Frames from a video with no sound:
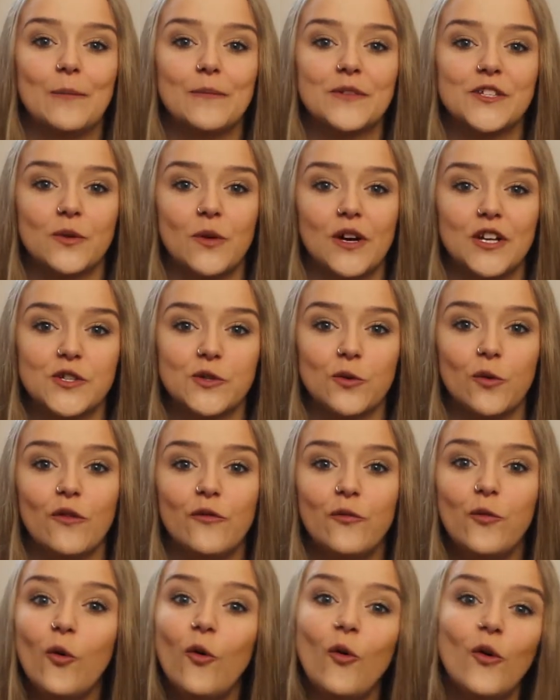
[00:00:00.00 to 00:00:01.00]
So I sort
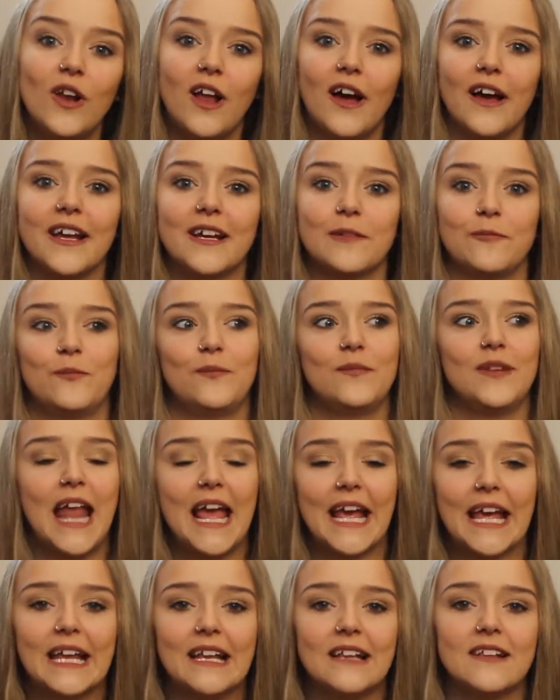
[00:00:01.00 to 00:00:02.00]
of wore like
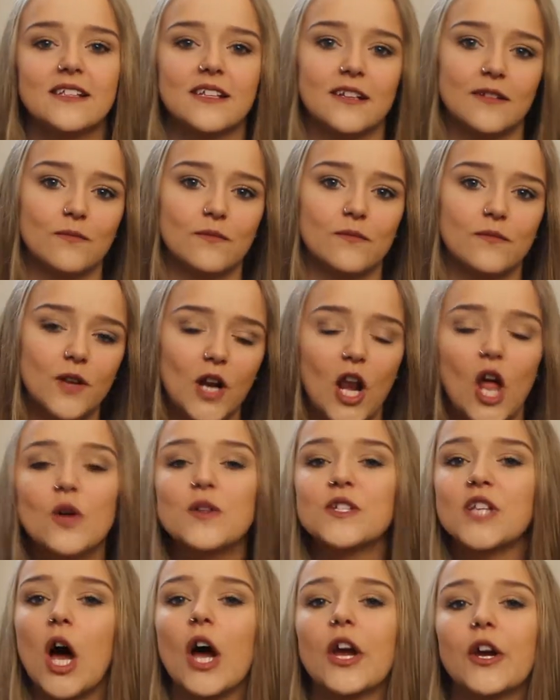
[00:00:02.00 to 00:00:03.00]
leggings and
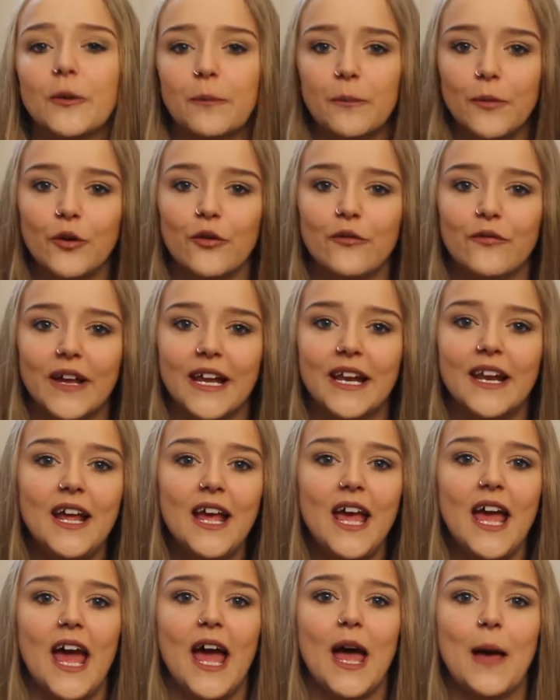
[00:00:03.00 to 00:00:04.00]
clothes that I could move in,
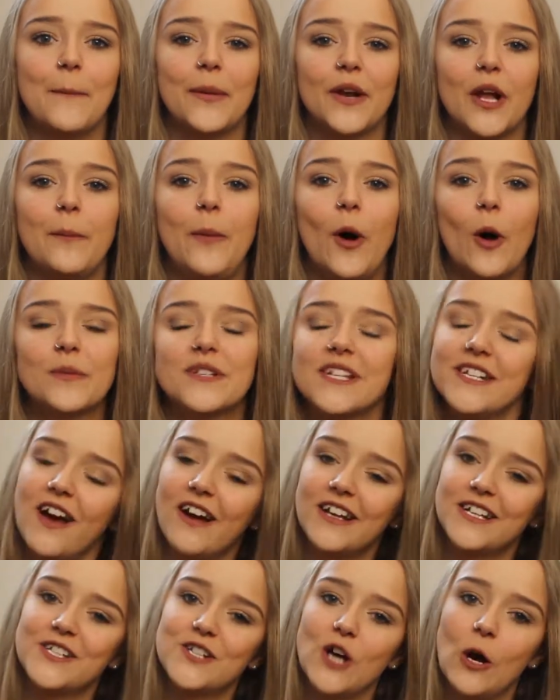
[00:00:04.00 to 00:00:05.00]
but I popped a
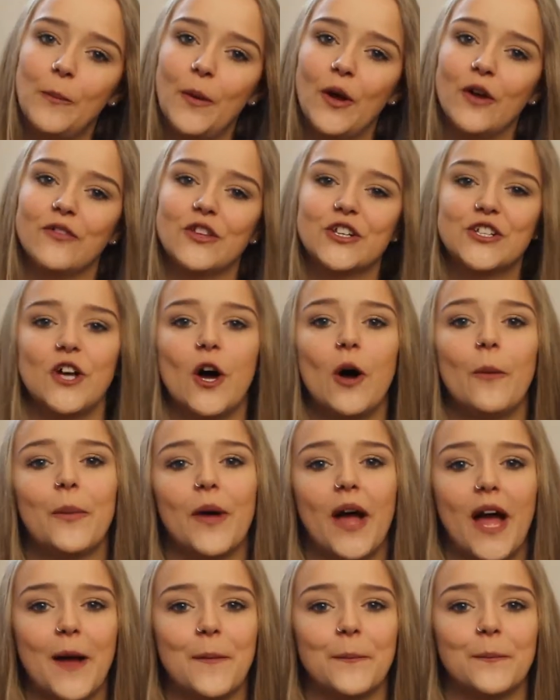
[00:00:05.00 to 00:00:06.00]
nice top over the top
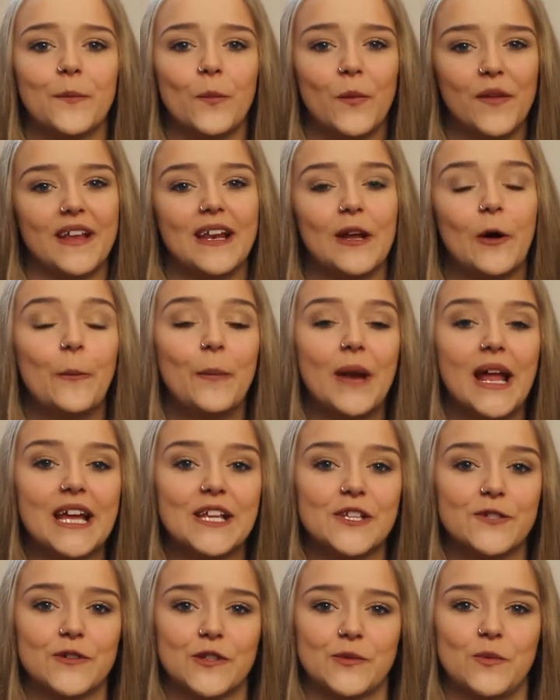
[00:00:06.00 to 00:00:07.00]
with a little
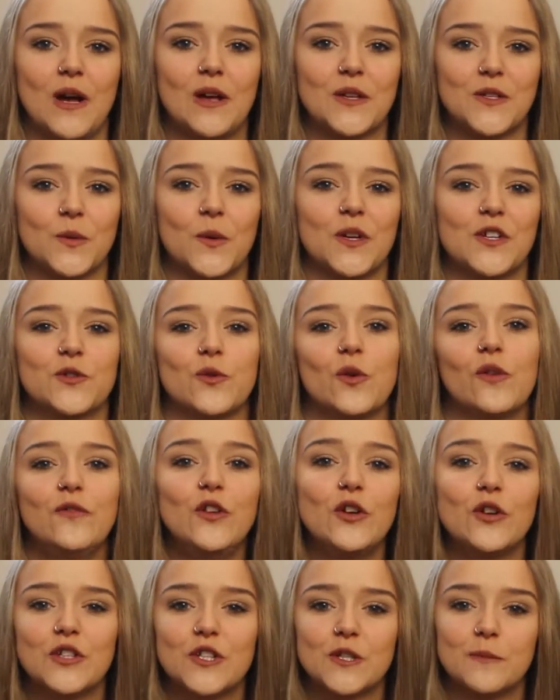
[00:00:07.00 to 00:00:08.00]
blazer as well. So I sort of
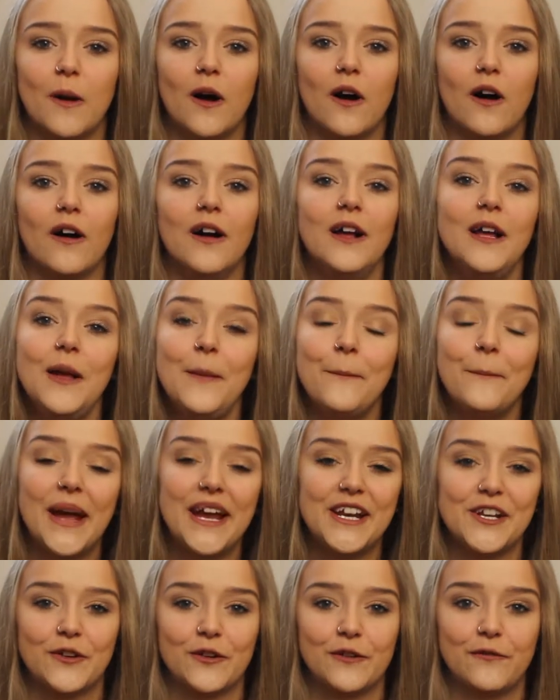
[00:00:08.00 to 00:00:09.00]
looked smart,
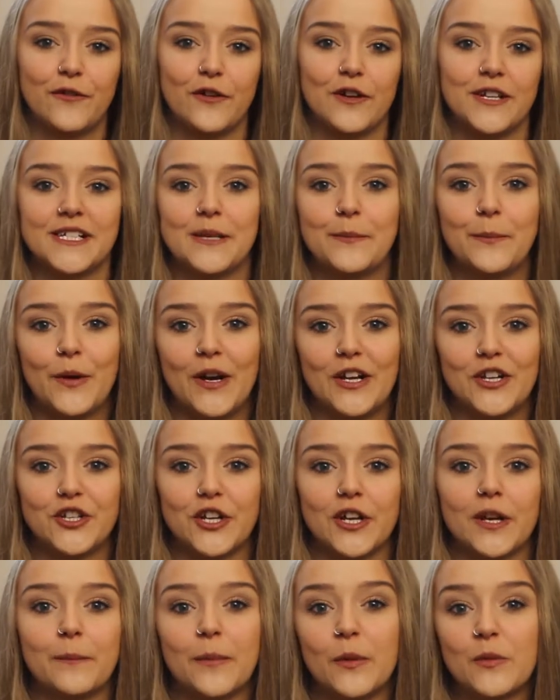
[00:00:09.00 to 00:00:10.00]
made a good first
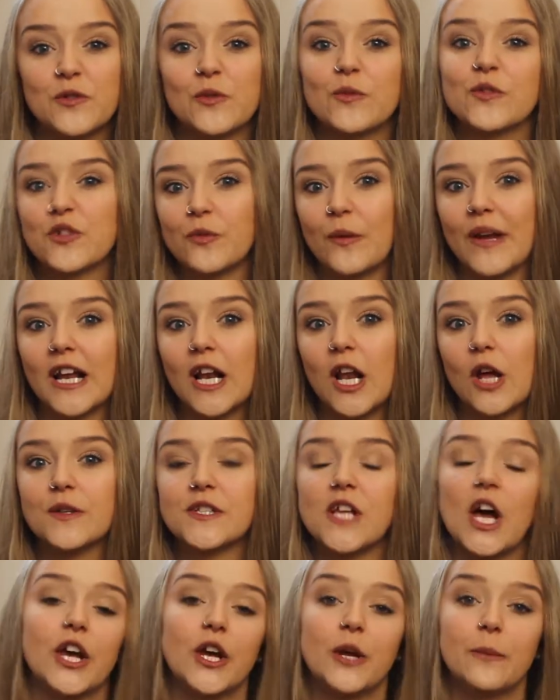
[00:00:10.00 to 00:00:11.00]
impression, but was also in
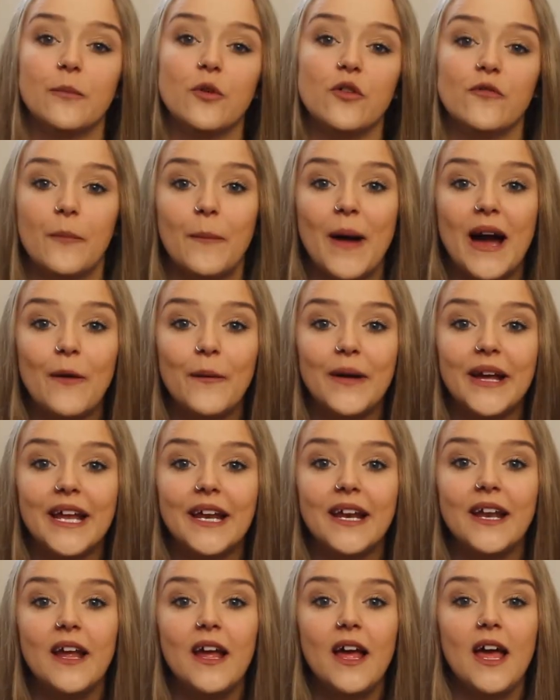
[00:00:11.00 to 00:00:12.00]
clothes that I could move about
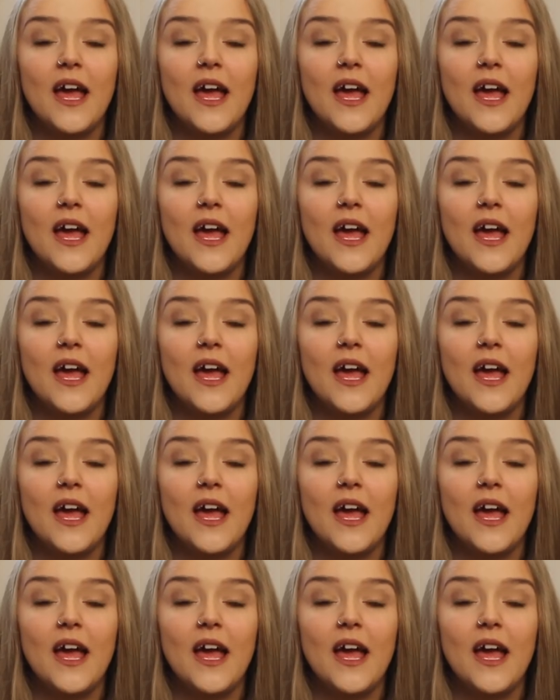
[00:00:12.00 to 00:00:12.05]
in.